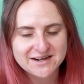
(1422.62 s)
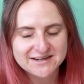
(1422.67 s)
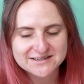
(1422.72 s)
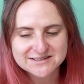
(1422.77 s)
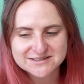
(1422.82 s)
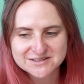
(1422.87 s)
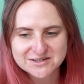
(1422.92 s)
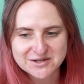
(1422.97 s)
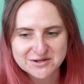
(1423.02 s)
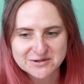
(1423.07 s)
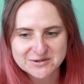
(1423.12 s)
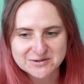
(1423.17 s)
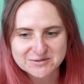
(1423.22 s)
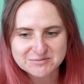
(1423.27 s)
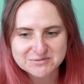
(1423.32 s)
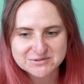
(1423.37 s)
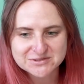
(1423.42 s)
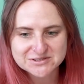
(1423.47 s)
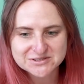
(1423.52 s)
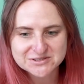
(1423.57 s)
I don't know,
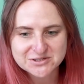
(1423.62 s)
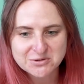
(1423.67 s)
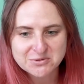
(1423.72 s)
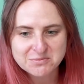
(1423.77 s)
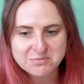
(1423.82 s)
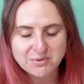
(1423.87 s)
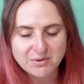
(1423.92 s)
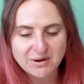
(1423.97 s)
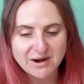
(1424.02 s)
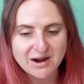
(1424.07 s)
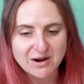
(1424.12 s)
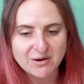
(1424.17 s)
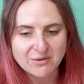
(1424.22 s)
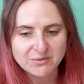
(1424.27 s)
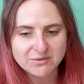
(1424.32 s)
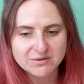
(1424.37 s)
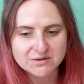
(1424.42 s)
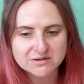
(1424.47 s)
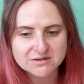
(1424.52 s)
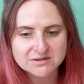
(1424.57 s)
I'm just so
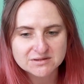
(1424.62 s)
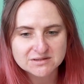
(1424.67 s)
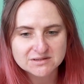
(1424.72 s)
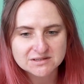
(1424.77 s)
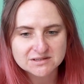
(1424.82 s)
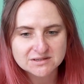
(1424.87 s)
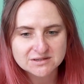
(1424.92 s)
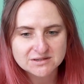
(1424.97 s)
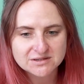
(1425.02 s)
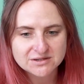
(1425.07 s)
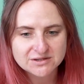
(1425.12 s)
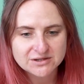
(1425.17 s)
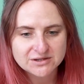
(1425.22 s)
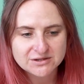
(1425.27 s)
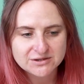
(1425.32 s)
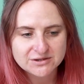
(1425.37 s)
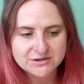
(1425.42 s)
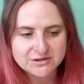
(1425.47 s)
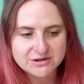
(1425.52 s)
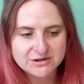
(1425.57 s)
proud
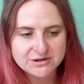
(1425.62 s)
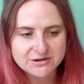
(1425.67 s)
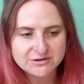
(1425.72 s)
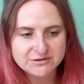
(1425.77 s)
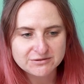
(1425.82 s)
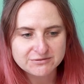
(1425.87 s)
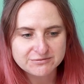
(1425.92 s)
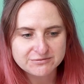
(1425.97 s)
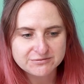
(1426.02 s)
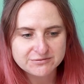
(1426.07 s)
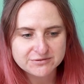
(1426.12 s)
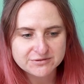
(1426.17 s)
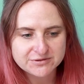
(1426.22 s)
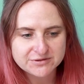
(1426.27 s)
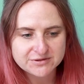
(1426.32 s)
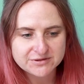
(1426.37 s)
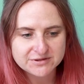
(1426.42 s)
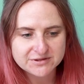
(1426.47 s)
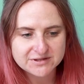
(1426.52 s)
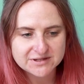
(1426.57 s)
of
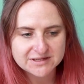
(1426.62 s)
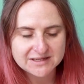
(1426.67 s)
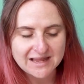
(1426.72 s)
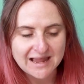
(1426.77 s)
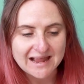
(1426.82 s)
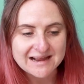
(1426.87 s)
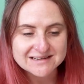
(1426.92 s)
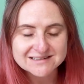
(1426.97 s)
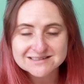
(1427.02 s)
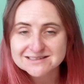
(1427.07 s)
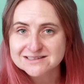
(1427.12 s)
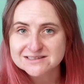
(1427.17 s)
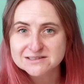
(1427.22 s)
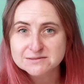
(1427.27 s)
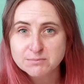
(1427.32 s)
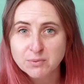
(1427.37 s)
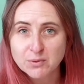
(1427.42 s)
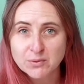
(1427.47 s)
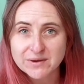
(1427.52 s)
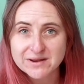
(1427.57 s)
getting to this
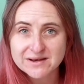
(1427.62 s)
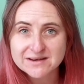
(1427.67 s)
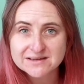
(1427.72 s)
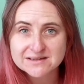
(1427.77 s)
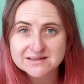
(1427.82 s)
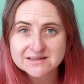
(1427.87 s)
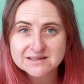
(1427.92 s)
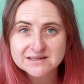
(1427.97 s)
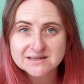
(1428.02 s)
point.